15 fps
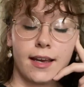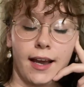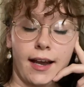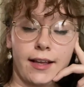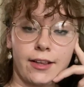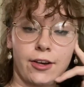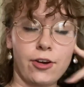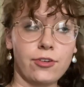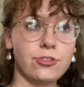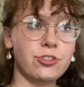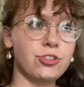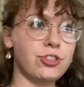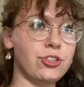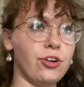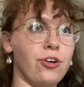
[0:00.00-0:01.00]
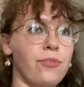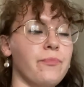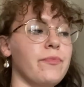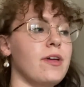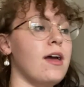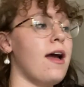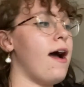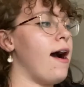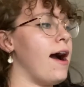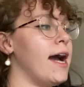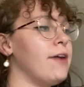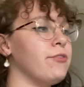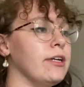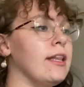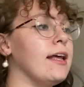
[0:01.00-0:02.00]
Hello, so
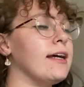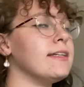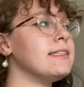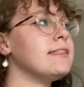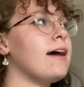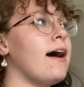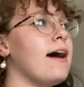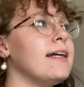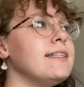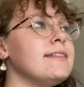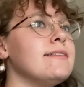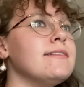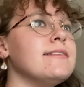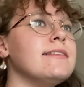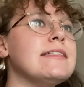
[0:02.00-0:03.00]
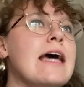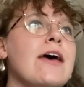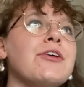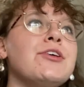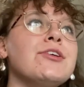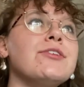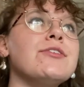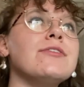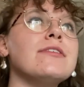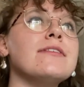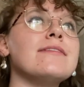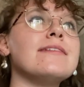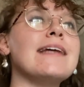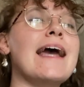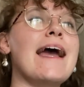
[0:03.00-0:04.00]
I realized I didn't tell you
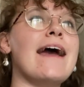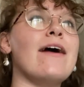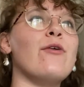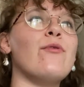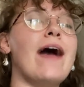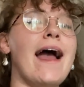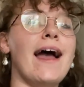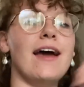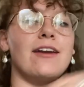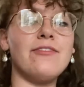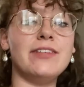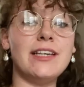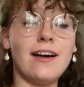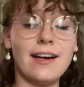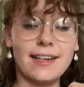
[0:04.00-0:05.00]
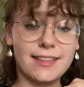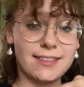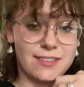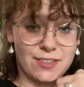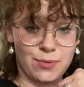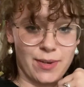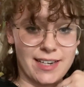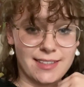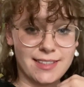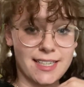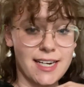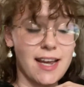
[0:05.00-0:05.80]
how Anne of the Islands went.